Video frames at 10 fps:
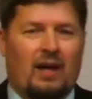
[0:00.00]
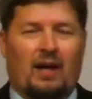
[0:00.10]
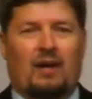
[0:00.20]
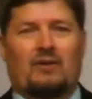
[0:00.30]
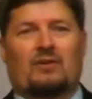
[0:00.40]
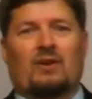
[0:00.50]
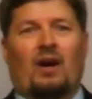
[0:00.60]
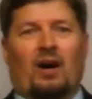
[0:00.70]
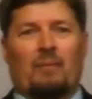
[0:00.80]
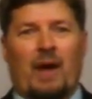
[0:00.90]
is
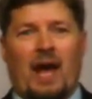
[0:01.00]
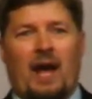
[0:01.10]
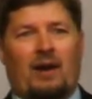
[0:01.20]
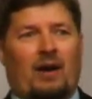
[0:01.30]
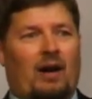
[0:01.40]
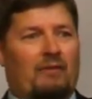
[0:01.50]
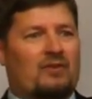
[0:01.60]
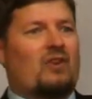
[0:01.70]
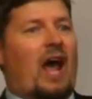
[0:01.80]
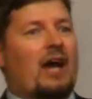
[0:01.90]
a man of
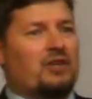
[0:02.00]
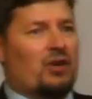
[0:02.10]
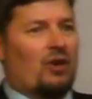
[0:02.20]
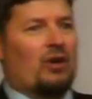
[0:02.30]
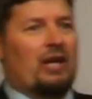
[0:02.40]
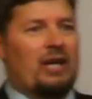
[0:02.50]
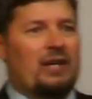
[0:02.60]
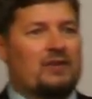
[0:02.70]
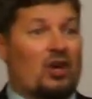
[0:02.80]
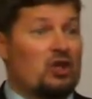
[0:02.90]
stature.
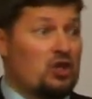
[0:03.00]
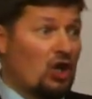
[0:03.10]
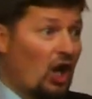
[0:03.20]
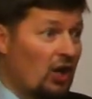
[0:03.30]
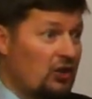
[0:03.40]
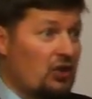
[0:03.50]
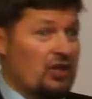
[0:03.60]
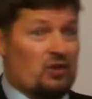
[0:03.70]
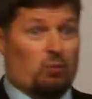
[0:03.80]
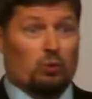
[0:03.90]
He's a judge.
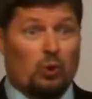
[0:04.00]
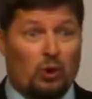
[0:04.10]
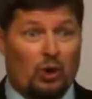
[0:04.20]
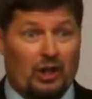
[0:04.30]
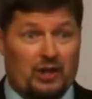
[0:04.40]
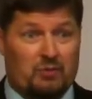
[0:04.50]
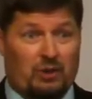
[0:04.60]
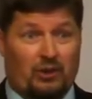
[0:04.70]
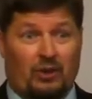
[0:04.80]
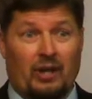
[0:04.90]
He's a ruler in
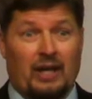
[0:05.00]
Israel.